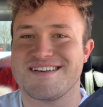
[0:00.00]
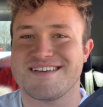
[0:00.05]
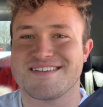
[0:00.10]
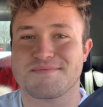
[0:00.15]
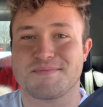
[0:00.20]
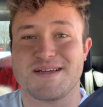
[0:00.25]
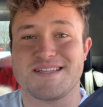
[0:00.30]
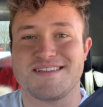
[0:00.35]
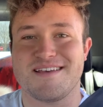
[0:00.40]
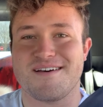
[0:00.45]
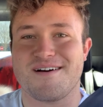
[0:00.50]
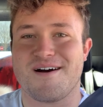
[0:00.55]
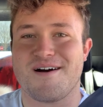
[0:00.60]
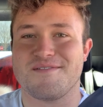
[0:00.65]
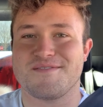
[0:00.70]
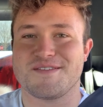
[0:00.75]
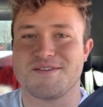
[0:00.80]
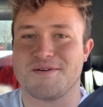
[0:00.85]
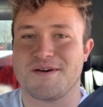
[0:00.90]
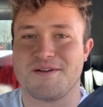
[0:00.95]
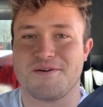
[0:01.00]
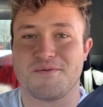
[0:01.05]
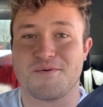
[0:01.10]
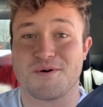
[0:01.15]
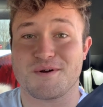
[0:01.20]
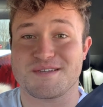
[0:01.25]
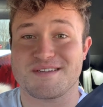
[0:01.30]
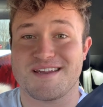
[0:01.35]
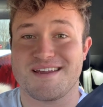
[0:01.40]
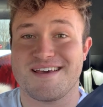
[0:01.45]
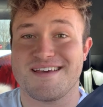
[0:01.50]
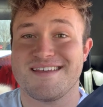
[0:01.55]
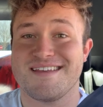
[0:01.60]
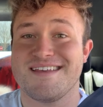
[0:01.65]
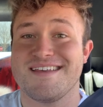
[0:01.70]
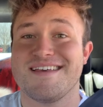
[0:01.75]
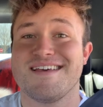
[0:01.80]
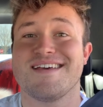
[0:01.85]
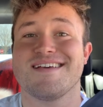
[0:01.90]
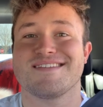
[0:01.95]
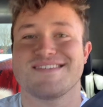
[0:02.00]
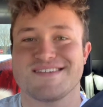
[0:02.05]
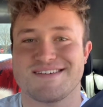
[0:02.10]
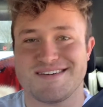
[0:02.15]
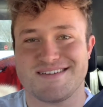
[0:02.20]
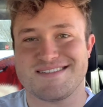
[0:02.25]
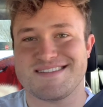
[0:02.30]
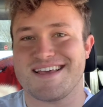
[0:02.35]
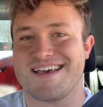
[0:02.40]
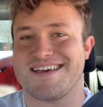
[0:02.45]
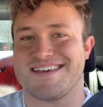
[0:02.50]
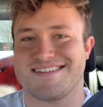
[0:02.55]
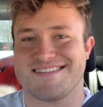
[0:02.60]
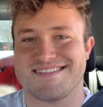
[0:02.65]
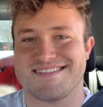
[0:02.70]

It's my day off too. I don't work today. It's a good day.